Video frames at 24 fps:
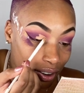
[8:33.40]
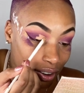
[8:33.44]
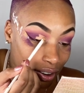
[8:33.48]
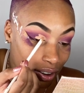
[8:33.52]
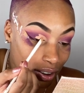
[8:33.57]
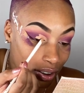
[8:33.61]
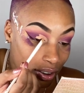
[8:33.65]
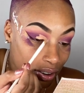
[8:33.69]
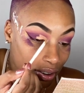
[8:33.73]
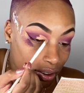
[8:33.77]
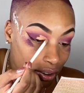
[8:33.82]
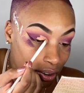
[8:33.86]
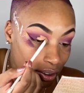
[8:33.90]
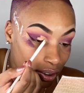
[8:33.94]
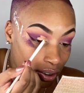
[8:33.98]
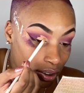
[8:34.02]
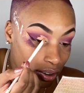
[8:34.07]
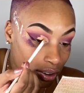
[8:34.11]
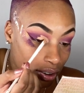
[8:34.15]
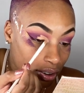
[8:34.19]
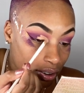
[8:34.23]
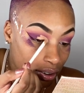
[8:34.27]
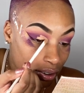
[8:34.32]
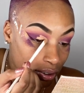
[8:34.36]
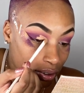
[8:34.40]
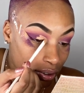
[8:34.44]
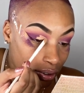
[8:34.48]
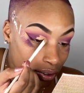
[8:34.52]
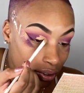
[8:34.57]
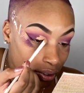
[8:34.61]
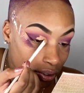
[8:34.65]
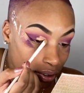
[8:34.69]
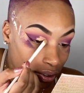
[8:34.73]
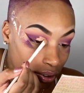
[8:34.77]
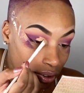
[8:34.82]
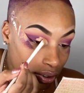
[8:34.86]

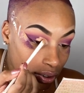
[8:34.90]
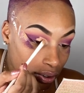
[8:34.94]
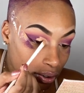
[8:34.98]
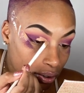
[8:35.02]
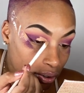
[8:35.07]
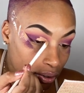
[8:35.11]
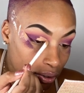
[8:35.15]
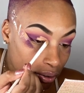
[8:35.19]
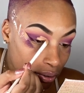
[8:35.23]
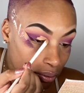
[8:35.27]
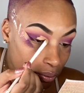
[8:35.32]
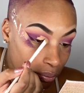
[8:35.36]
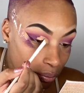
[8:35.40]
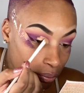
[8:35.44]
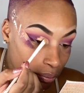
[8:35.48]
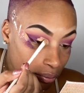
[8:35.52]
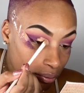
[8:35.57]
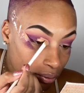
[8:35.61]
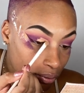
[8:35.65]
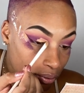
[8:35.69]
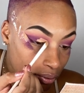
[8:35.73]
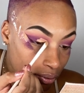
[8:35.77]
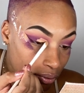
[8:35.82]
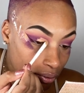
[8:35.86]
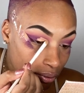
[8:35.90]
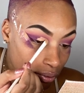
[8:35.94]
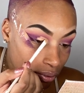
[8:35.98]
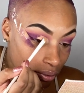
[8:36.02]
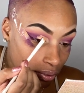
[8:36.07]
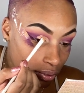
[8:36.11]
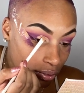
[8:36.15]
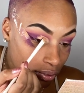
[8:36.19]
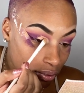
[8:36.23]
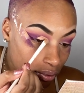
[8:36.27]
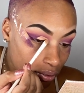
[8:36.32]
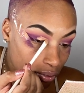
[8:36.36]

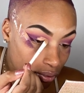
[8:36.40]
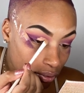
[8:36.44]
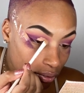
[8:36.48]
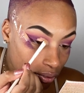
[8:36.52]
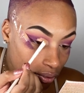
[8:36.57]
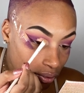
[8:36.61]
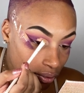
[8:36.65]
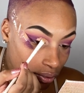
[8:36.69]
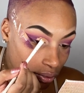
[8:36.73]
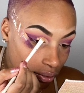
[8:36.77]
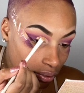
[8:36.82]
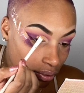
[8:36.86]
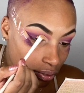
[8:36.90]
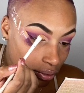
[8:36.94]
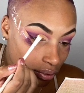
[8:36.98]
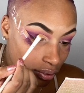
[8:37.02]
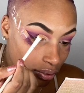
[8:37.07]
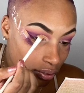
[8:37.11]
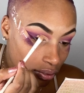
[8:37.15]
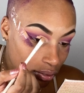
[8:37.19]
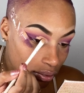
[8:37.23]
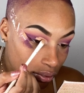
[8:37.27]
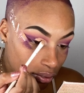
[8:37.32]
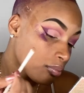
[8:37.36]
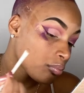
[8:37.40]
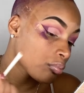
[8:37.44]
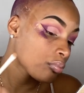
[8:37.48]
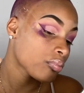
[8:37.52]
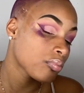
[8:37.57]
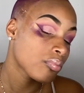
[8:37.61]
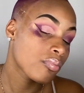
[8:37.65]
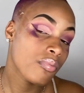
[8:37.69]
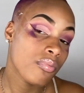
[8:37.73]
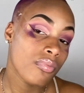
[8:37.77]
(no one is talking)